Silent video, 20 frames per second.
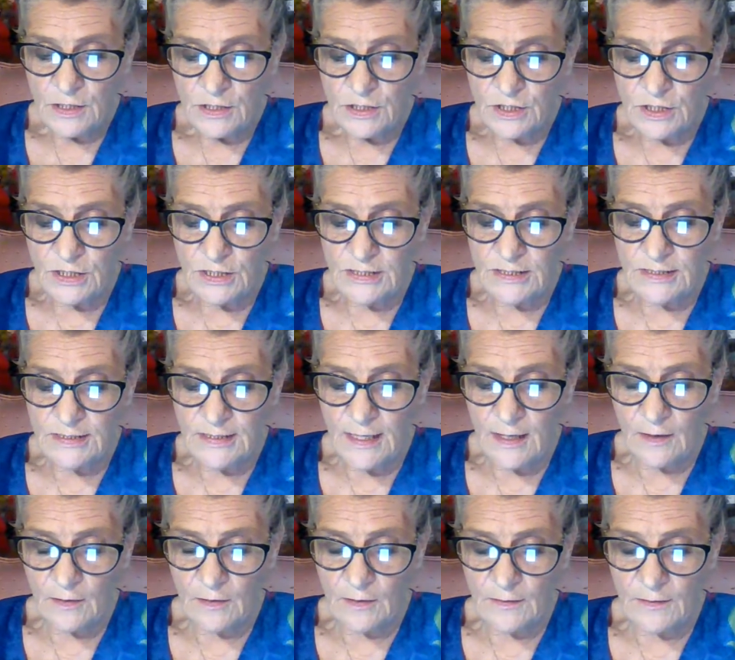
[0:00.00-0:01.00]
She
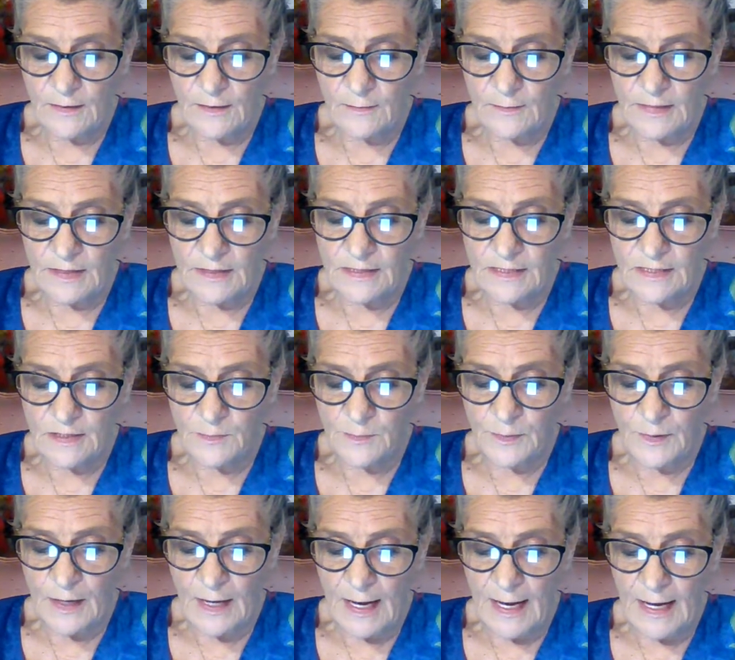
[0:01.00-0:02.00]
stared at them in
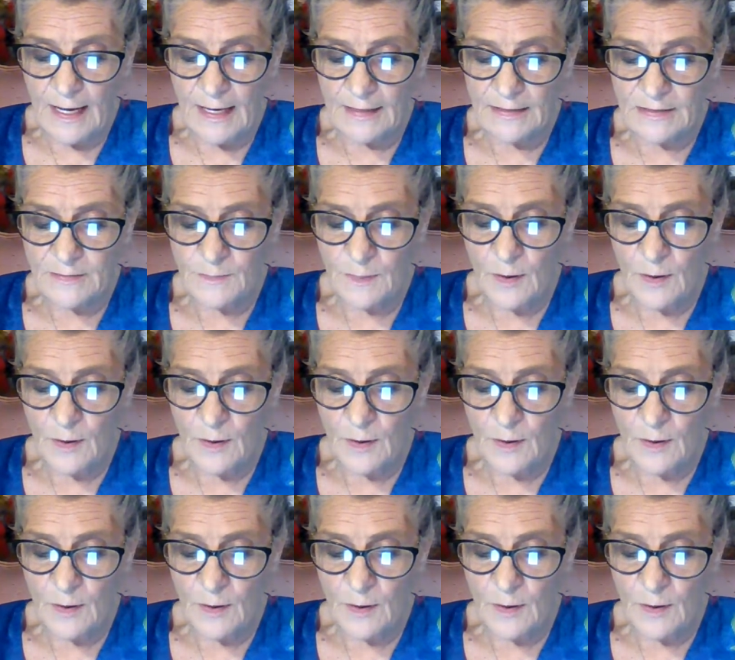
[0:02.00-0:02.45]
surprise.